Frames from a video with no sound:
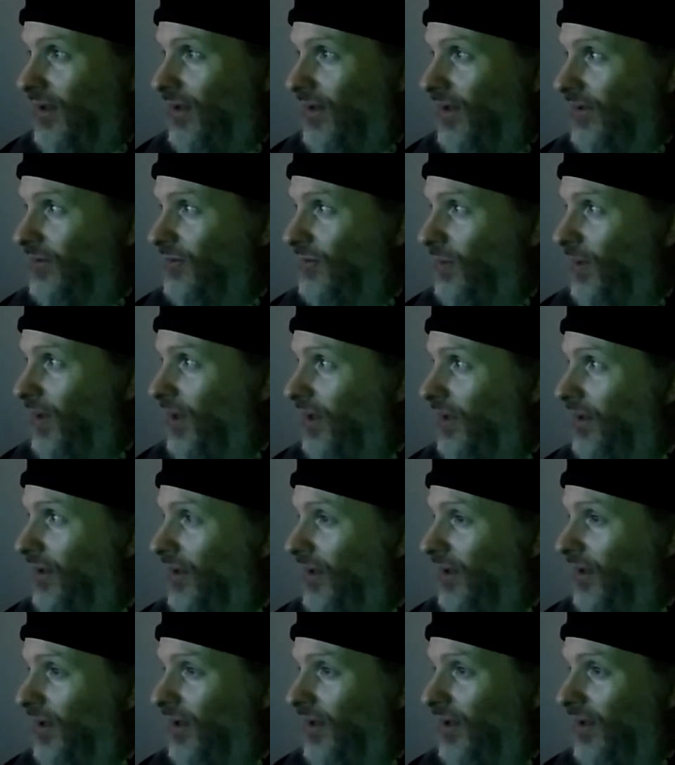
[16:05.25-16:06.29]
That's quite,
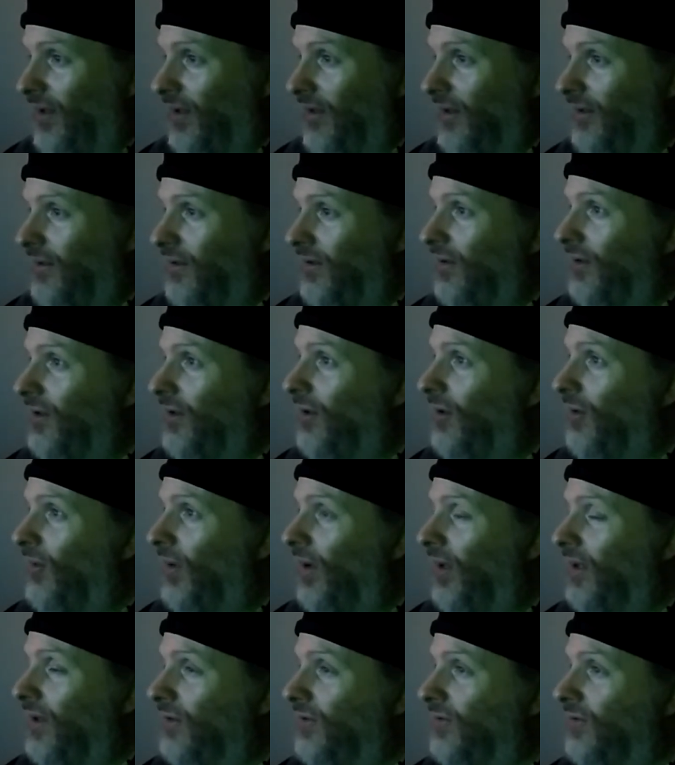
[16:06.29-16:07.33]
uh,
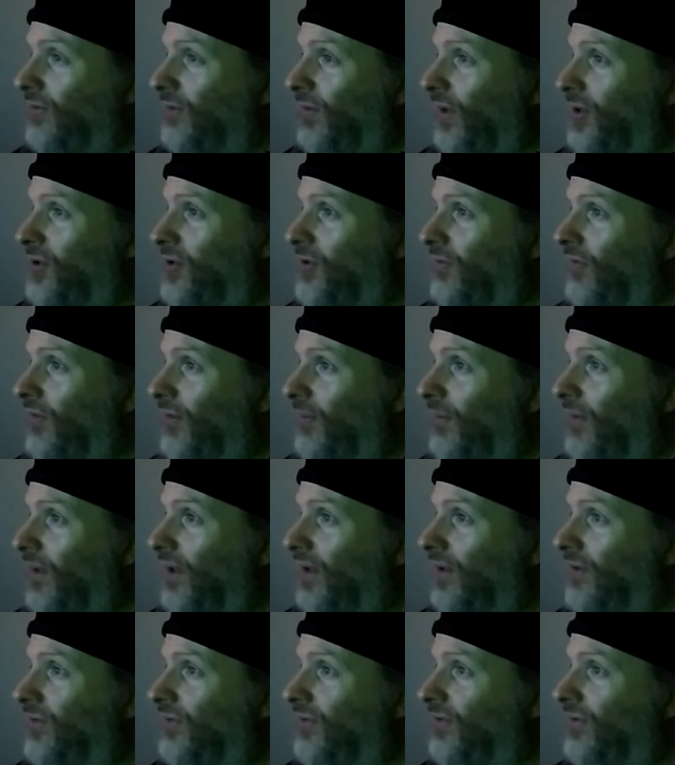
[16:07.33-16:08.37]
quite a stretch from
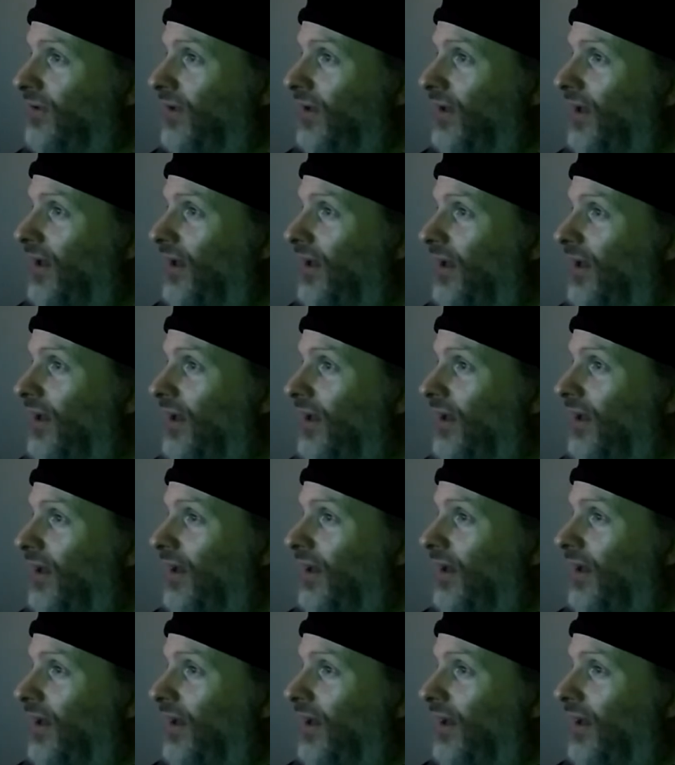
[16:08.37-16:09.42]
this.
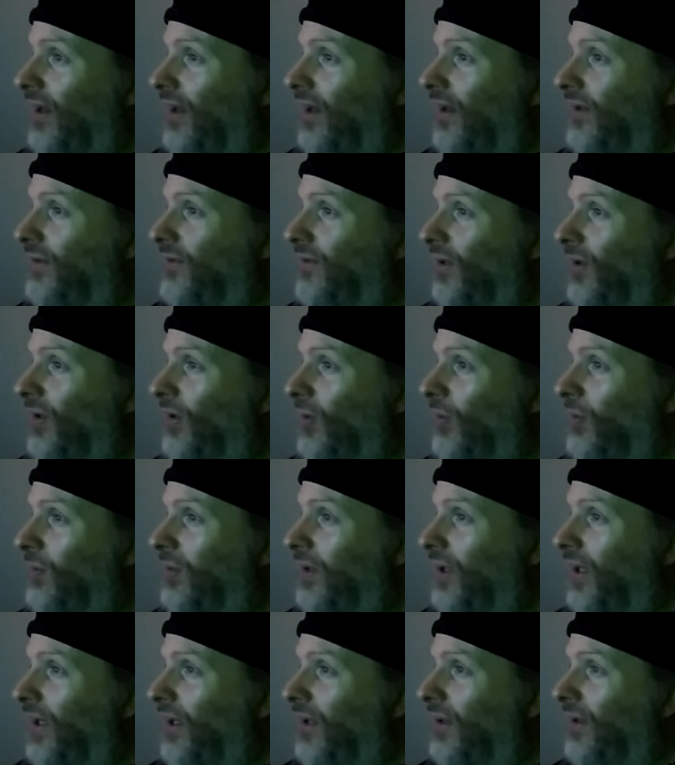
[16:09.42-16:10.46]
And oh,
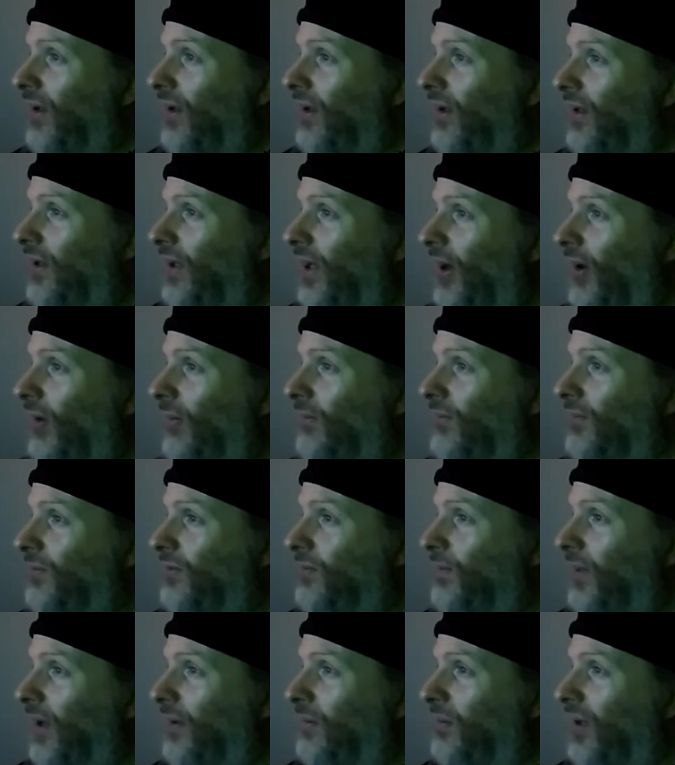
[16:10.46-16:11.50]
played on albums
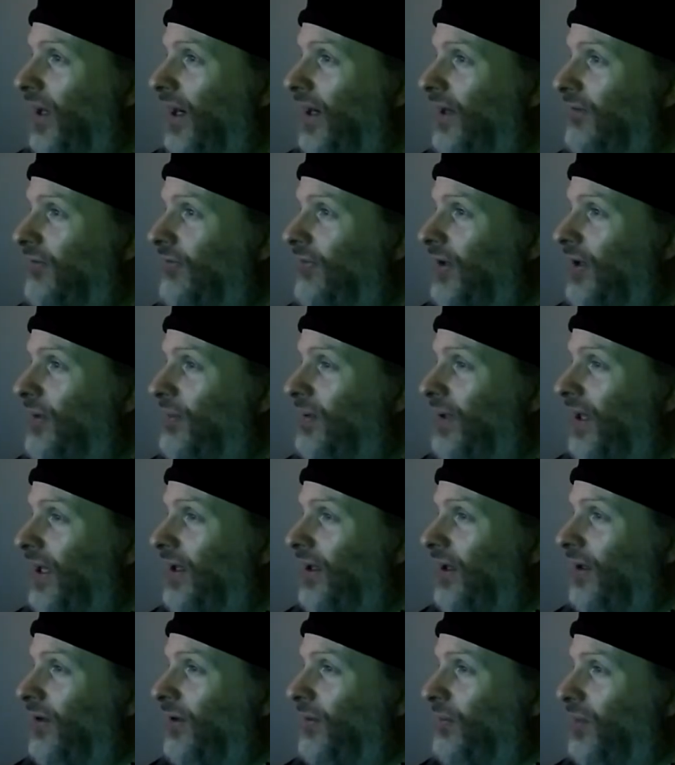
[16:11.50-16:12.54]
by Bryan. He
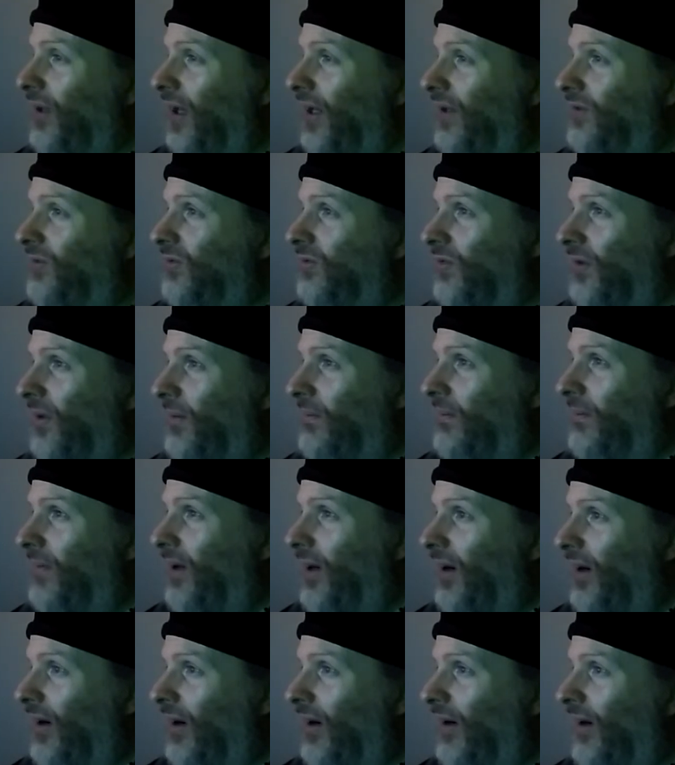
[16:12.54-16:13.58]
played on The Bride Stripped
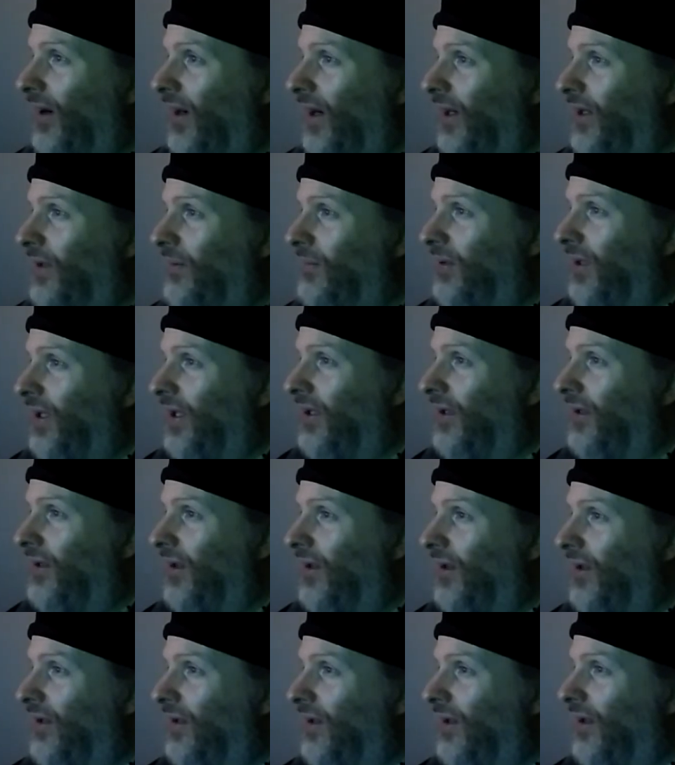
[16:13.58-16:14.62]
Bare, and he played
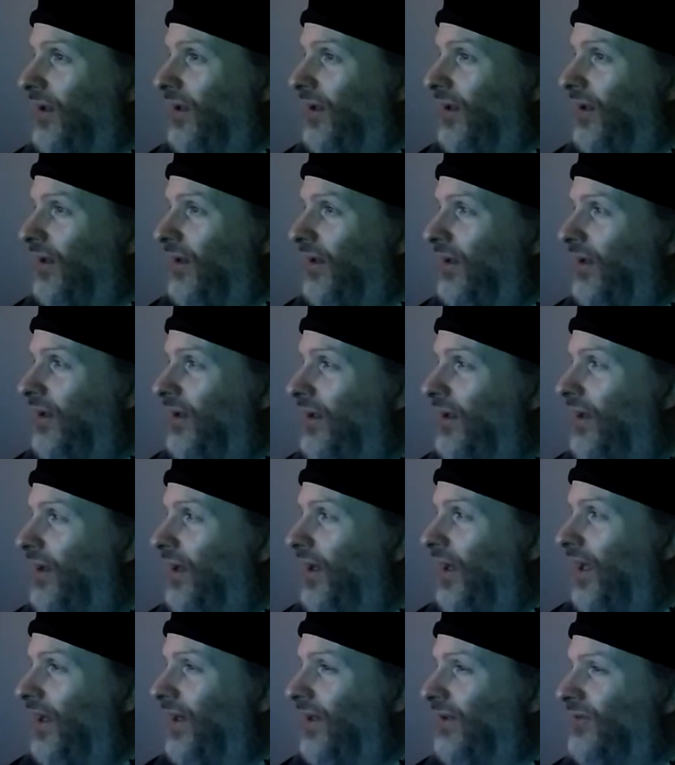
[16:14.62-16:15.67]
on, uh,
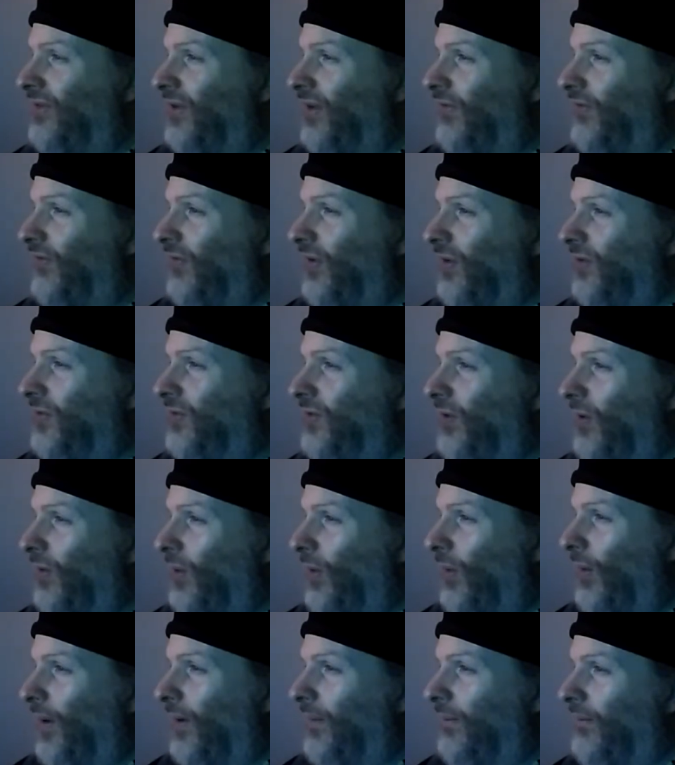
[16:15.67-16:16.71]
I guess, the first
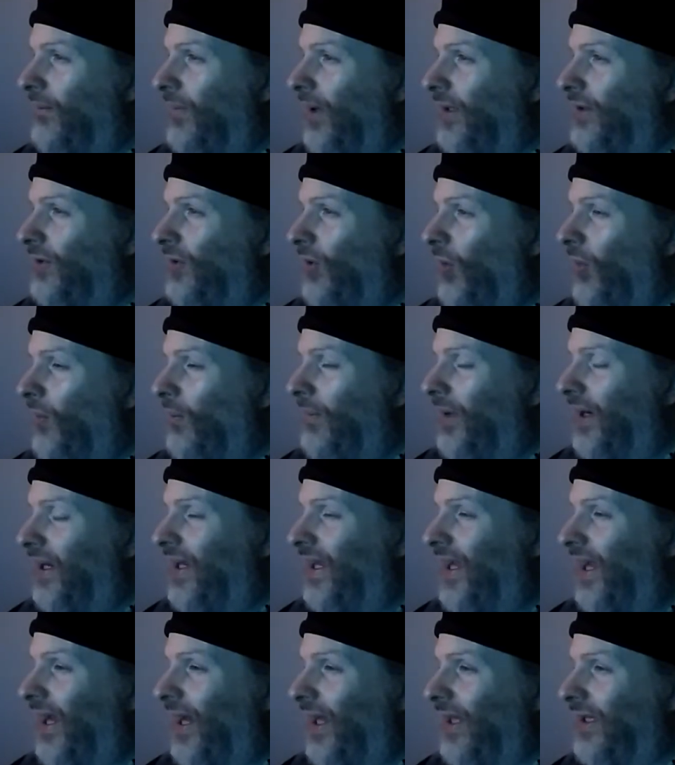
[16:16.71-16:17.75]
solo album by Noel
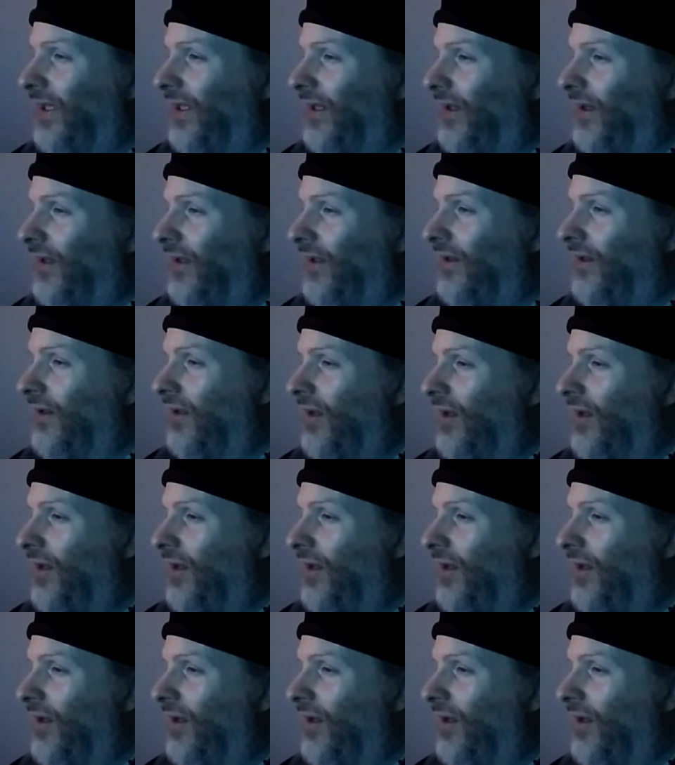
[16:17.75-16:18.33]
McCalla.